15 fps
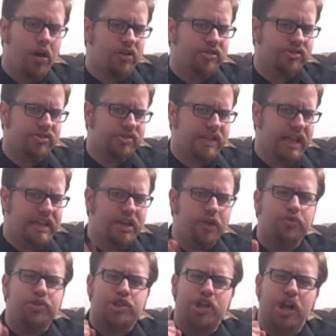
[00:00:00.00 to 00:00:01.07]
Also, side
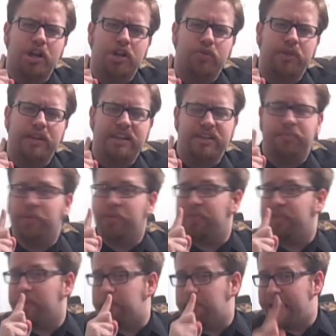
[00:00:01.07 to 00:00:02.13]
note, Chuck Greene is
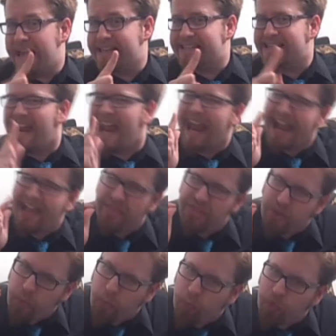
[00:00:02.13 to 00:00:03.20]
both the best and
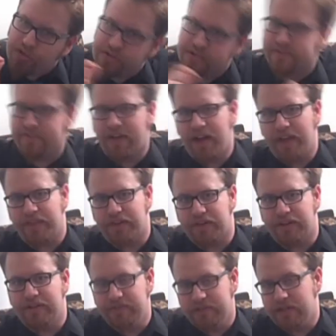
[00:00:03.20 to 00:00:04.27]
the worst
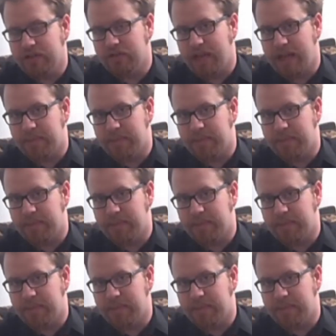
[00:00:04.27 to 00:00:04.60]
father in video